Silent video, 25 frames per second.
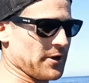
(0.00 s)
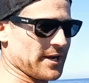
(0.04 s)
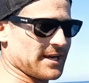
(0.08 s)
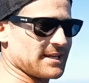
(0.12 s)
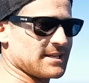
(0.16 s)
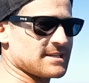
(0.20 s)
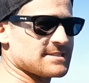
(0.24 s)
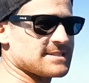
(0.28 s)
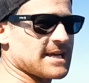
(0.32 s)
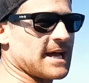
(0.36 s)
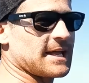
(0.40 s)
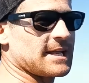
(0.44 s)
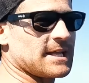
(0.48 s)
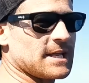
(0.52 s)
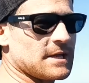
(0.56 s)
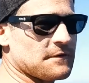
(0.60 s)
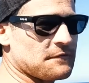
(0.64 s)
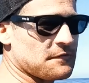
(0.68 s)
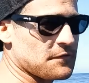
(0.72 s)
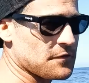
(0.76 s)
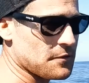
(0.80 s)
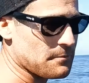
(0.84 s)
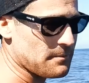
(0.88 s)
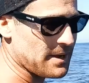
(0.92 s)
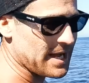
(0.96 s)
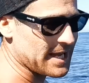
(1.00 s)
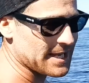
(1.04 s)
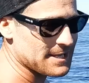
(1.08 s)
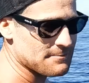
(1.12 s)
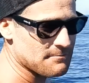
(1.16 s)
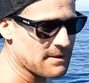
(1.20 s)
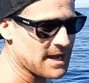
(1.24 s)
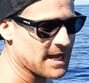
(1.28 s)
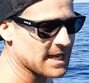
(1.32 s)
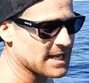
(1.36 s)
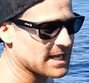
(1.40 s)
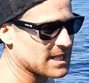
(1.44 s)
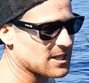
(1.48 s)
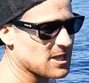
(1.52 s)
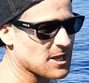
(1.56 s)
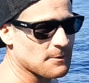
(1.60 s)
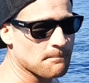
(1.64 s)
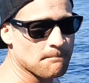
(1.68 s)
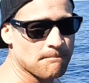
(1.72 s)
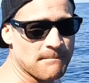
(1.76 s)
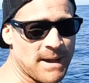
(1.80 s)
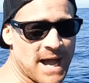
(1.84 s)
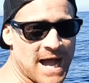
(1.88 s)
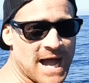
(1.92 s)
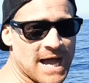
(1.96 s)
predators out here for the Mahi Mahi are like
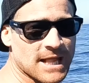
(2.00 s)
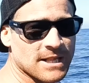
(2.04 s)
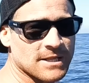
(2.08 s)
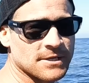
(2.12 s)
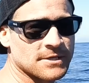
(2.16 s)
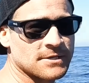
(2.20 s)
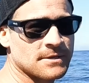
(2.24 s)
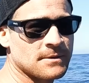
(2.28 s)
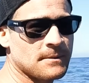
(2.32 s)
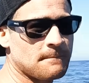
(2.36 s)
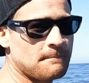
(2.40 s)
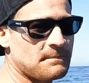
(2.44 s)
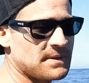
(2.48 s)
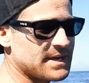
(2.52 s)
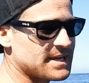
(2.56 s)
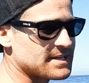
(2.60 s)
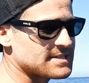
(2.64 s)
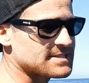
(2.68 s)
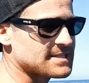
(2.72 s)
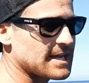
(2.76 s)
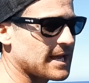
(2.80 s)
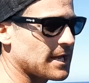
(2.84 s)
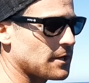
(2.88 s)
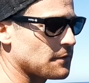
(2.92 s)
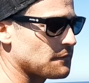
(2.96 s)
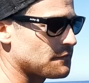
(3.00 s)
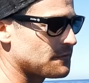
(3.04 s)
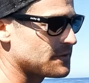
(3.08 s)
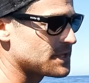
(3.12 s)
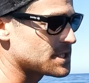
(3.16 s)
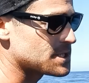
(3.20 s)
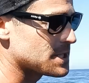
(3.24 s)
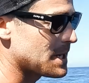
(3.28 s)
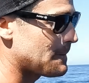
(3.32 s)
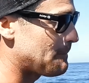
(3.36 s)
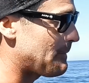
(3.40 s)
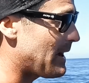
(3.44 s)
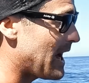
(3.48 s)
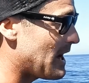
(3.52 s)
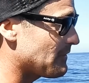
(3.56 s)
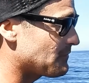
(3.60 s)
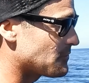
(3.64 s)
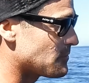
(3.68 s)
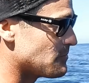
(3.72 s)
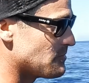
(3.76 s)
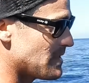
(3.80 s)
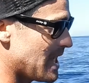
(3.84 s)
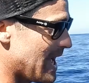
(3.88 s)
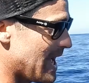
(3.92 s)
marlin, bigger sailfish. Apart from